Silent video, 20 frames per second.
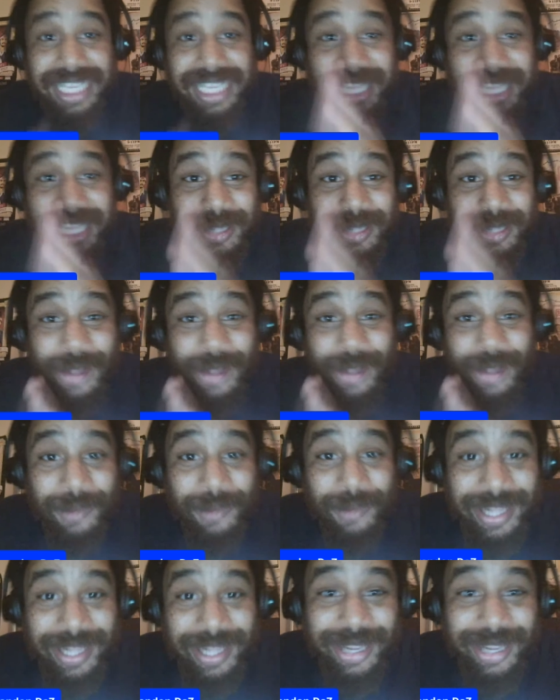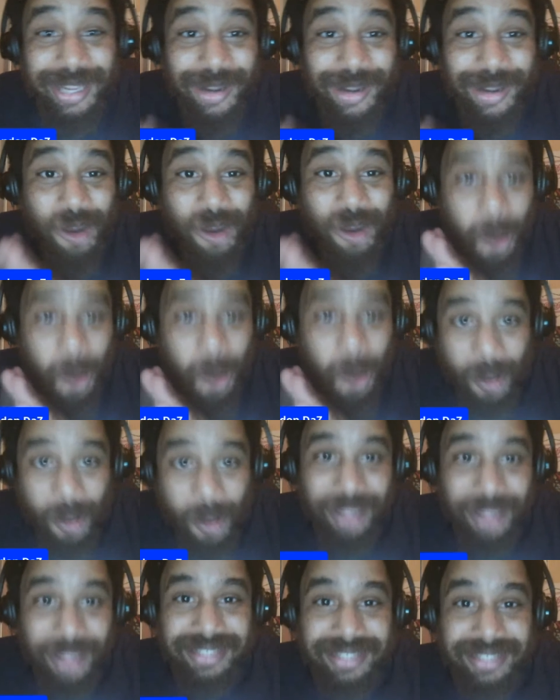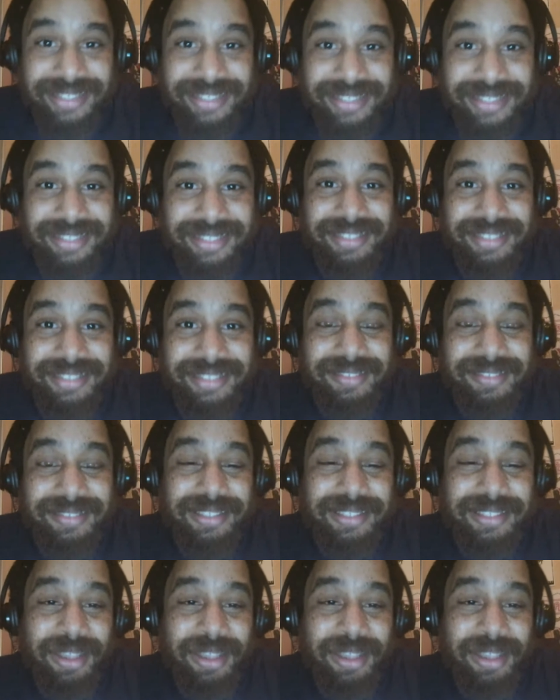going on. So